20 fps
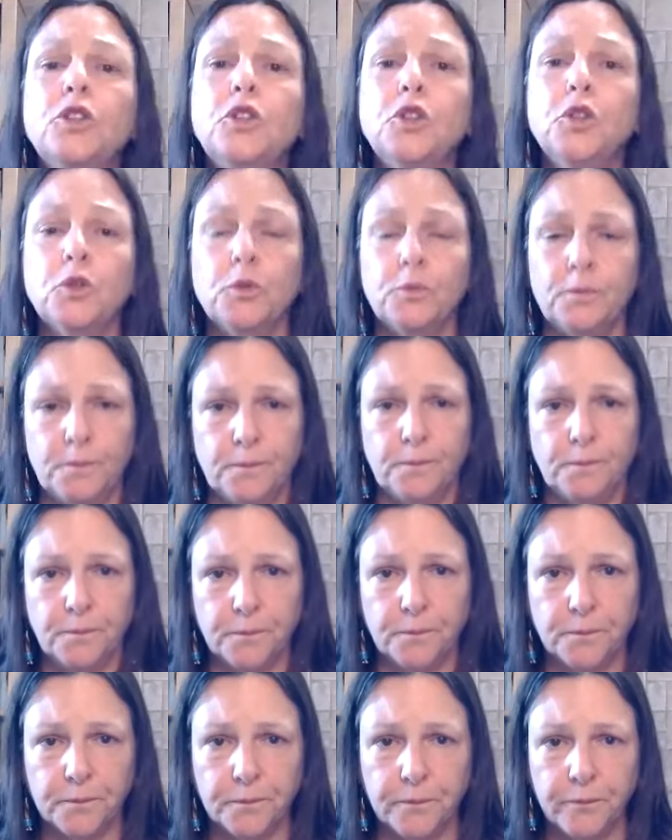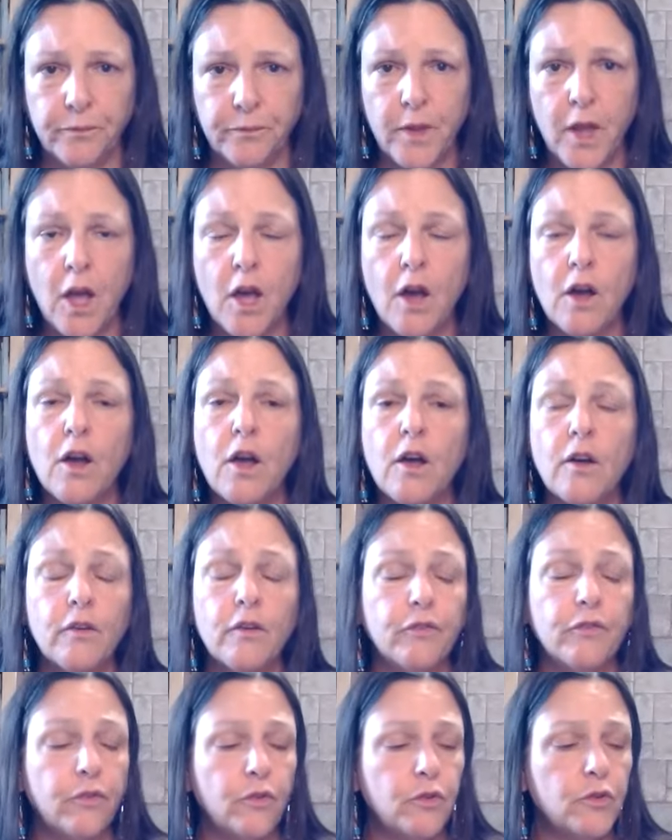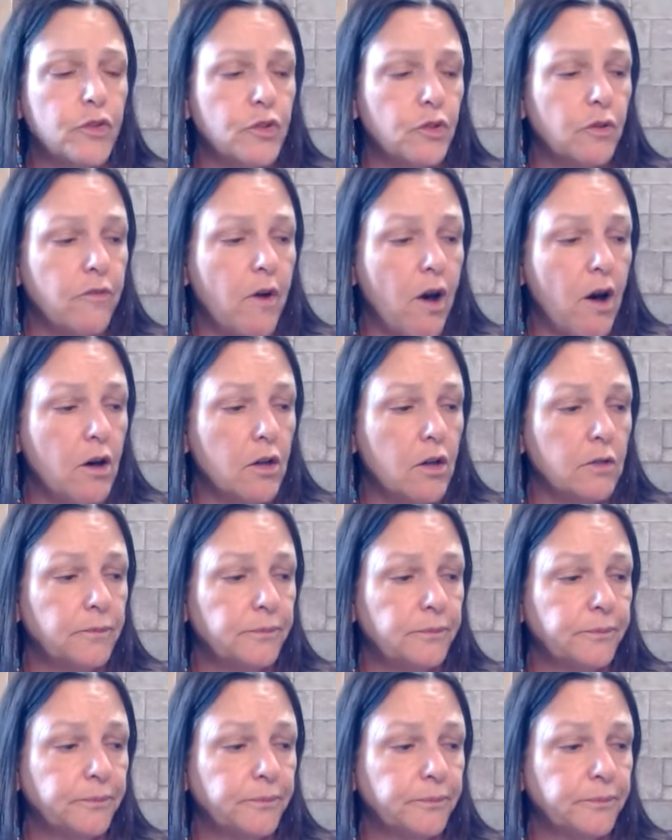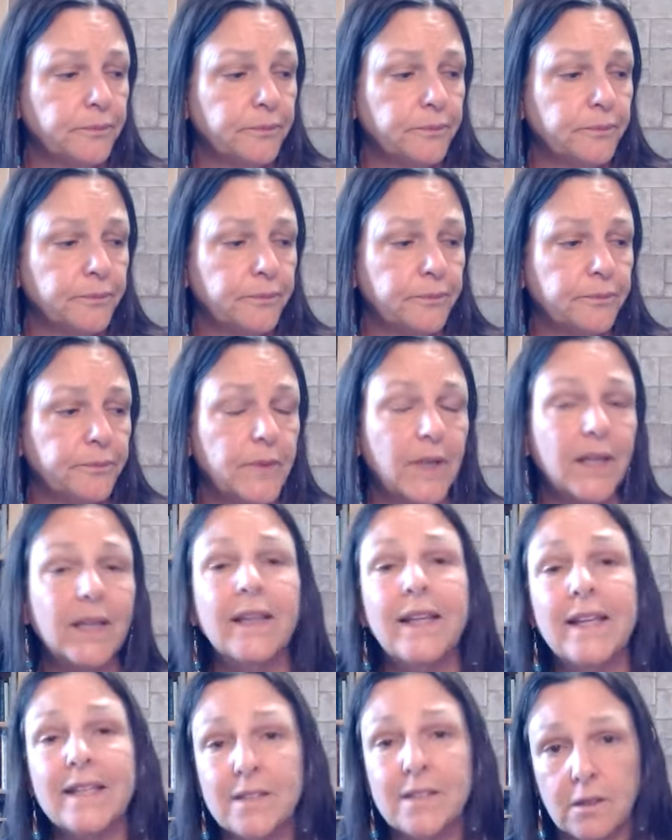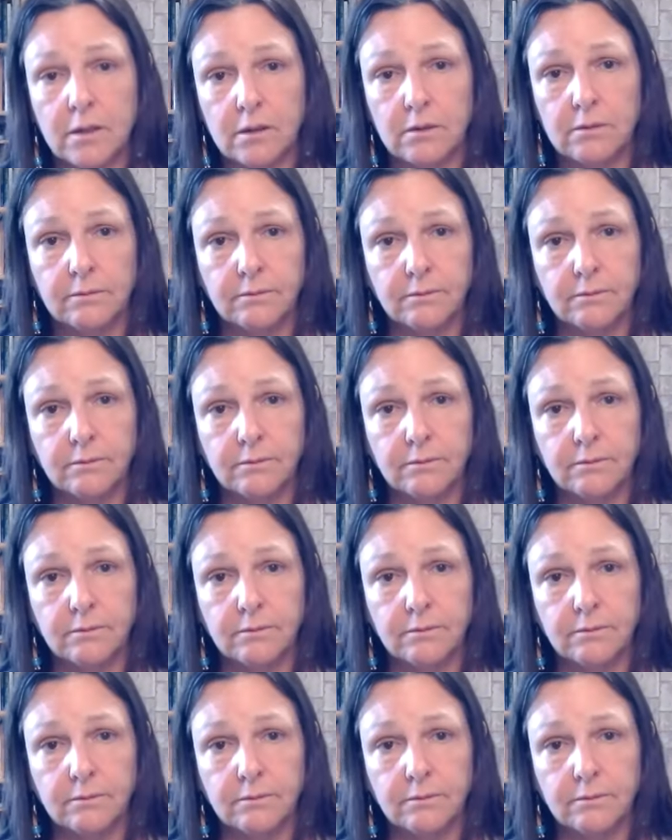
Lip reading: to do? First of all, listen.